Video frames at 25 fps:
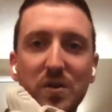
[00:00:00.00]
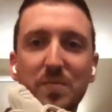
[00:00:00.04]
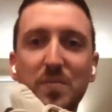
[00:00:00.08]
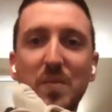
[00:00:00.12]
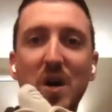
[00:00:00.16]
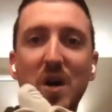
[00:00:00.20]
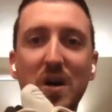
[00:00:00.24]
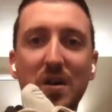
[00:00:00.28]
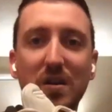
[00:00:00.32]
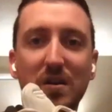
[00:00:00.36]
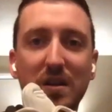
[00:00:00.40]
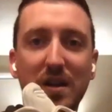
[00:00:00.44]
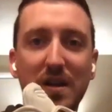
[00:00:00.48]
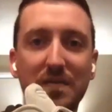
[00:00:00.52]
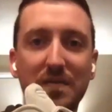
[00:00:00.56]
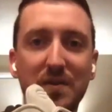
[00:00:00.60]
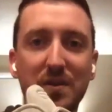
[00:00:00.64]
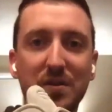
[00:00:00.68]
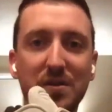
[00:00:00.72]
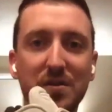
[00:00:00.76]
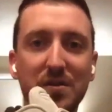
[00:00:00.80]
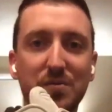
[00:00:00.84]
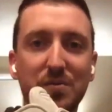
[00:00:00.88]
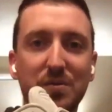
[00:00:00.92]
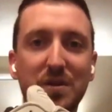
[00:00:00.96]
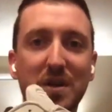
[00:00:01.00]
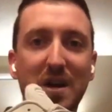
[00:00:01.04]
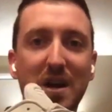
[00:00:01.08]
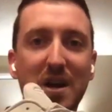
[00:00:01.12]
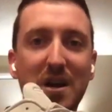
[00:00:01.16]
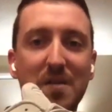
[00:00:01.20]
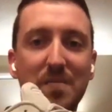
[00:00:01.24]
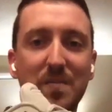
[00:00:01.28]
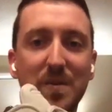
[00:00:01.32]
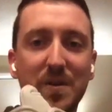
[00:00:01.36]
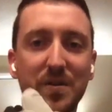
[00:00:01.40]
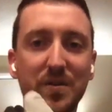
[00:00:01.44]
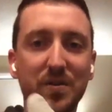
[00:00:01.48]
model after his
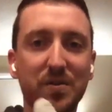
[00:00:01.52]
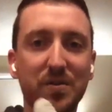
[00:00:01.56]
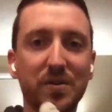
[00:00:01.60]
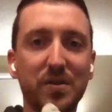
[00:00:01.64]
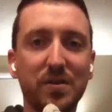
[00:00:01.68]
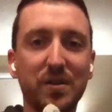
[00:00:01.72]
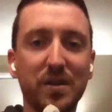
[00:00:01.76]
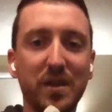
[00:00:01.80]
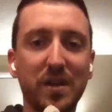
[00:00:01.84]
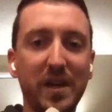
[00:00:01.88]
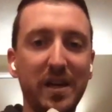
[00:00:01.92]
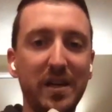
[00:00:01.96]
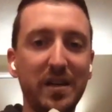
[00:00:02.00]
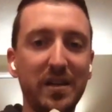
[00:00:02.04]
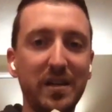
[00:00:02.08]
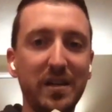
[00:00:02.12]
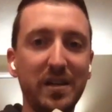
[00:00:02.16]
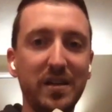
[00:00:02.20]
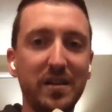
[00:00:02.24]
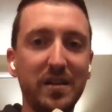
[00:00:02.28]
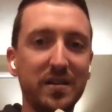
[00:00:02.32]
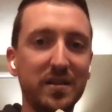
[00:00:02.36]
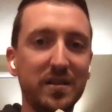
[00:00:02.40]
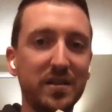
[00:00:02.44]
retirement, so they're the 80s.